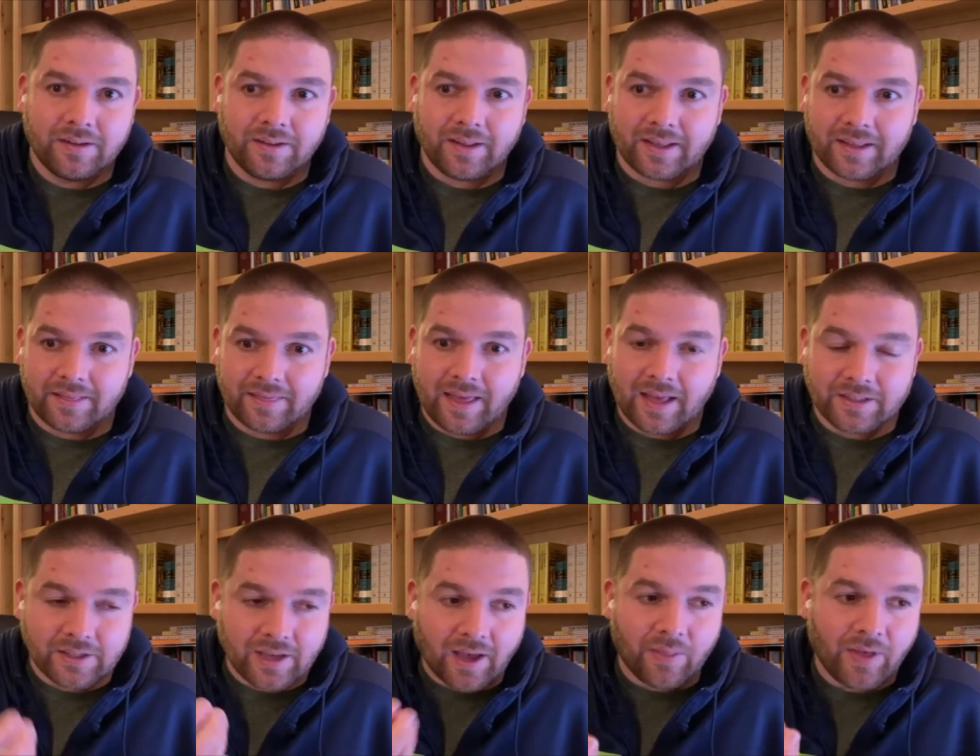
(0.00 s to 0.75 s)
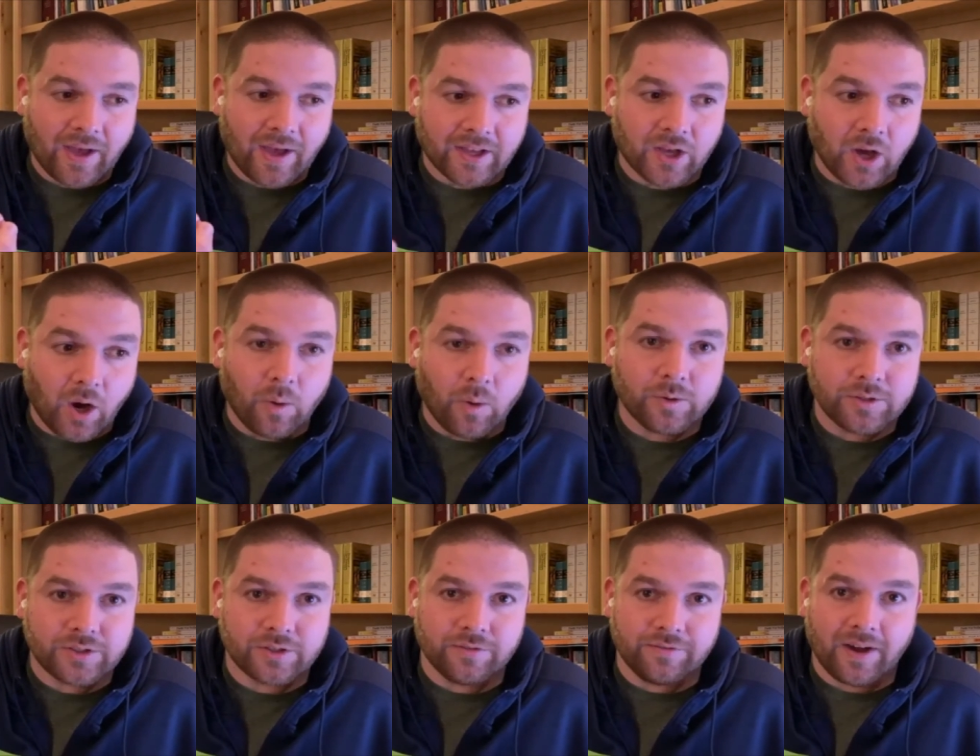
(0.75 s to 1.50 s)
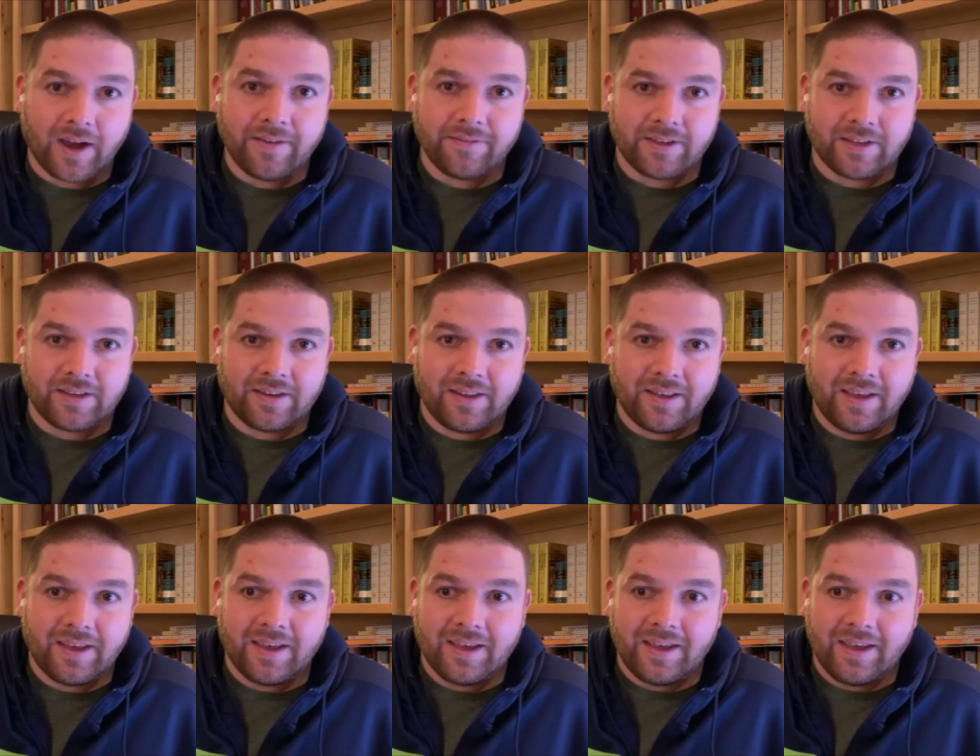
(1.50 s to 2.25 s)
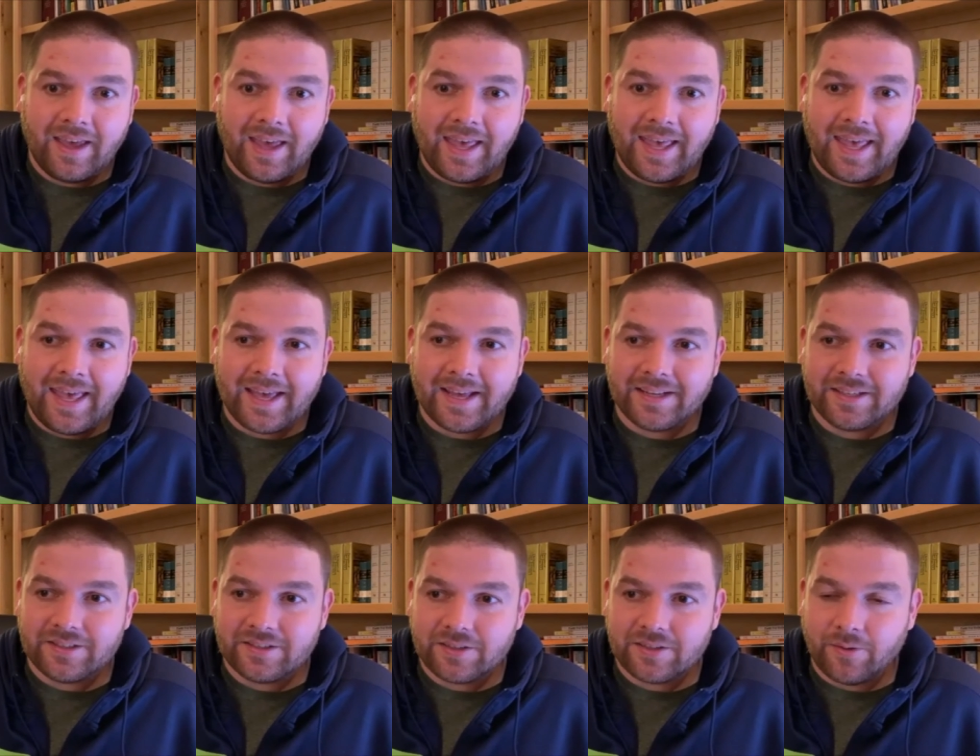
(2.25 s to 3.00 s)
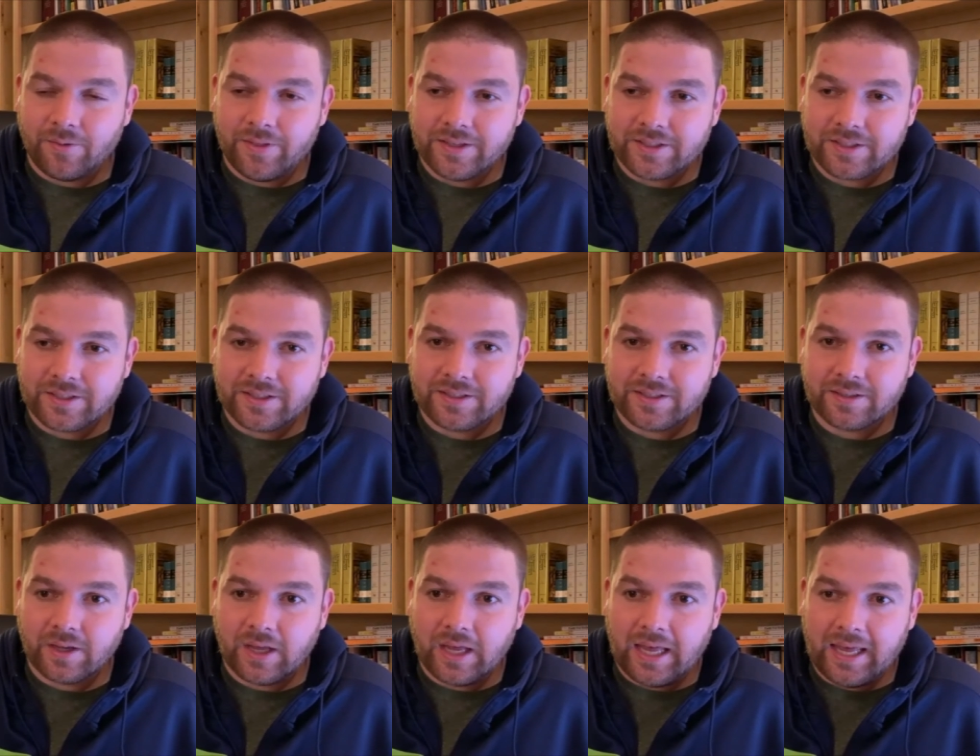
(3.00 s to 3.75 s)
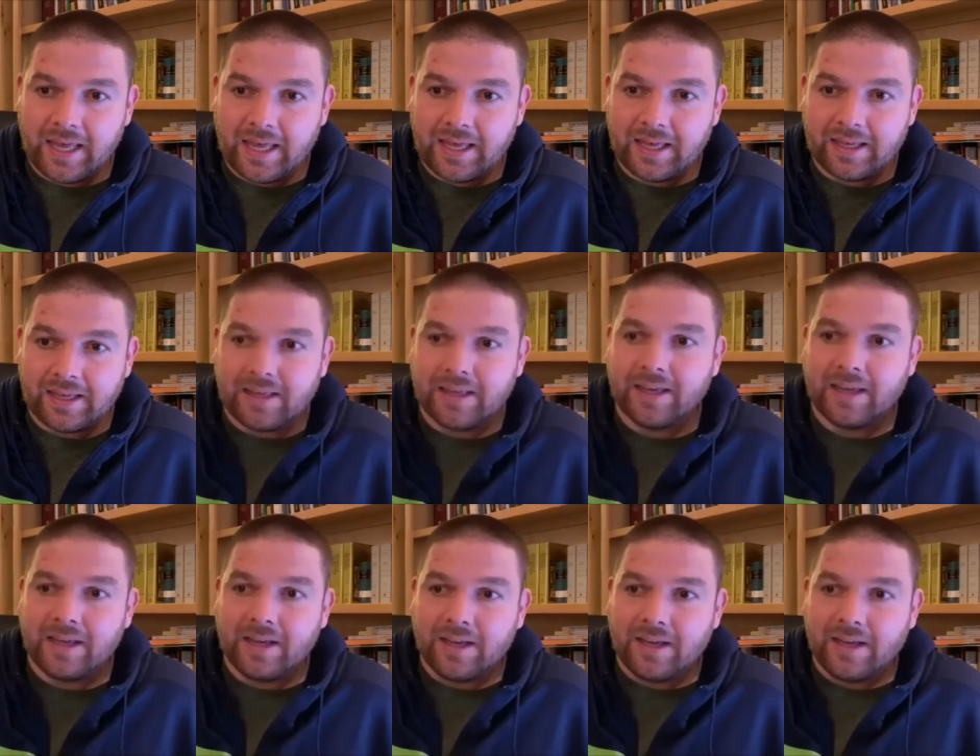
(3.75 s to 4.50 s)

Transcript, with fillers: Like that's how that goat was surviving, and so this is a